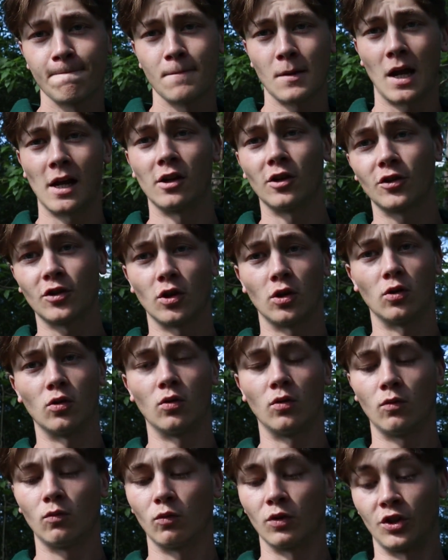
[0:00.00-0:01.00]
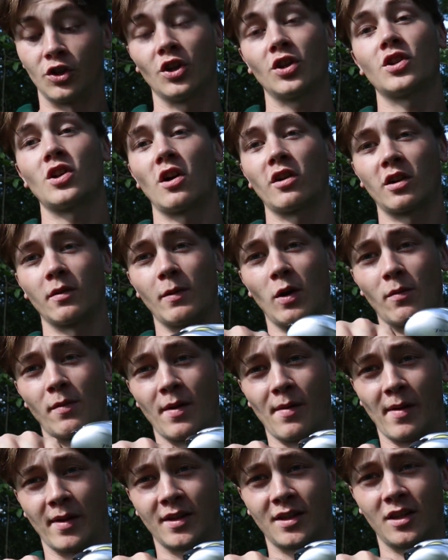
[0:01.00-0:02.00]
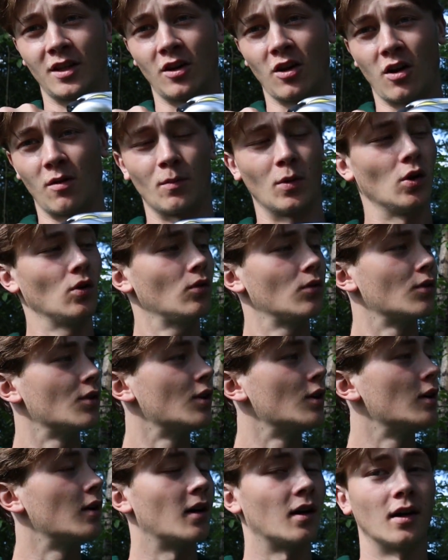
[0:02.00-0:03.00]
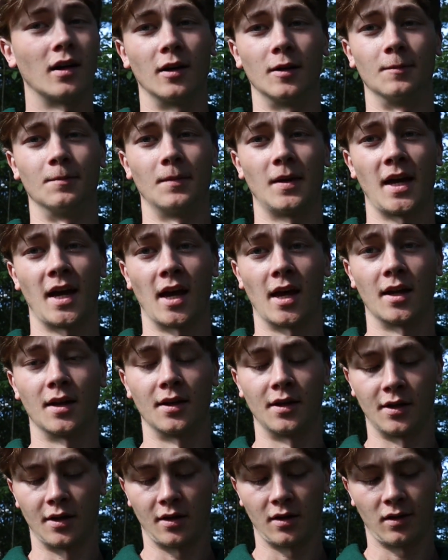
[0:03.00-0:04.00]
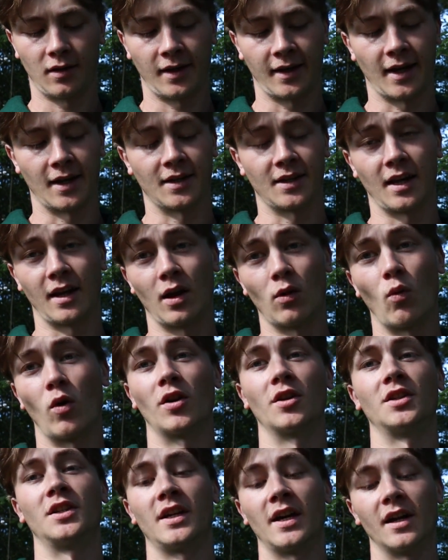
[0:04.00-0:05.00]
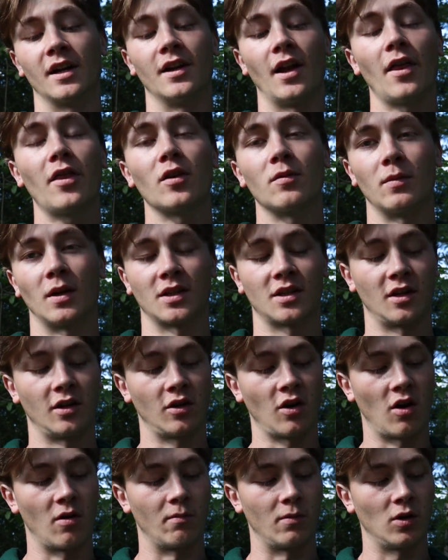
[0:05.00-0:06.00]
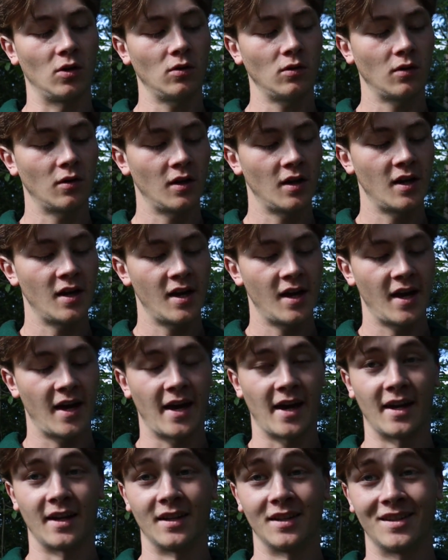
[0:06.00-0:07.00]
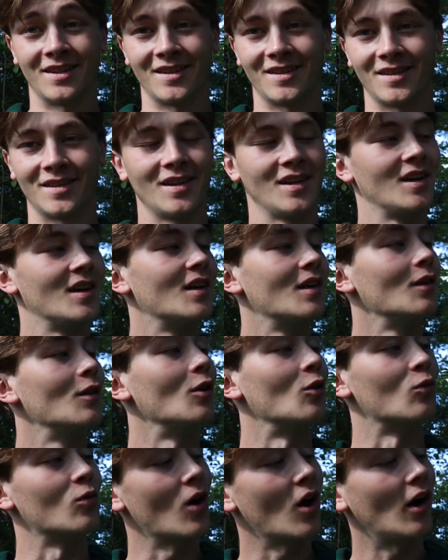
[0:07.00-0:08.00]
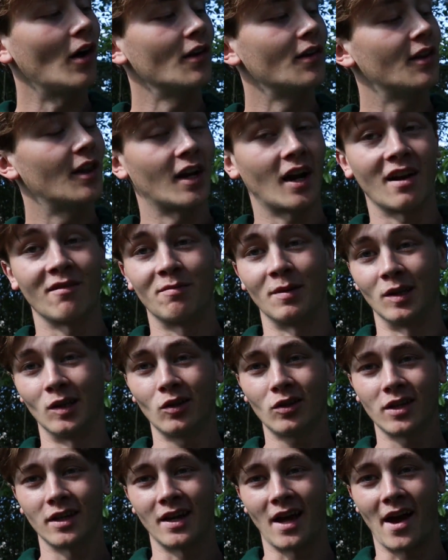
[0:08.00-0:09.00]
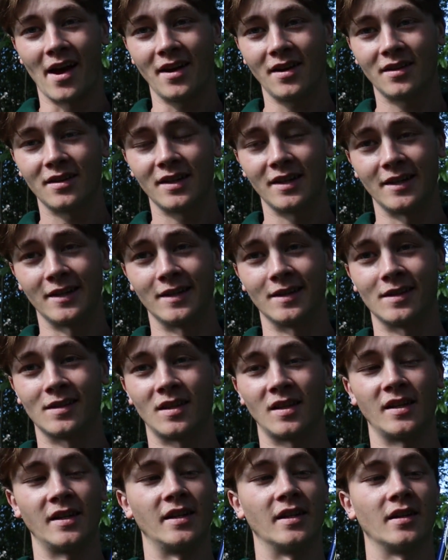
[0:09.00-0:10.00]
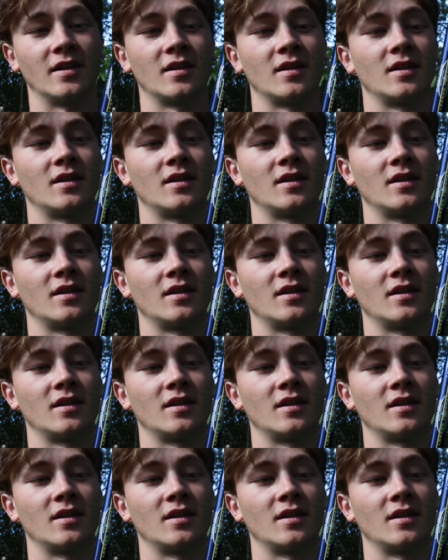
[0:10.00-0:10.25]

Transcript: I also was just talking about my musky combo, and like I said, I wanted to get another musky combo, and the rod that I've been looking at is the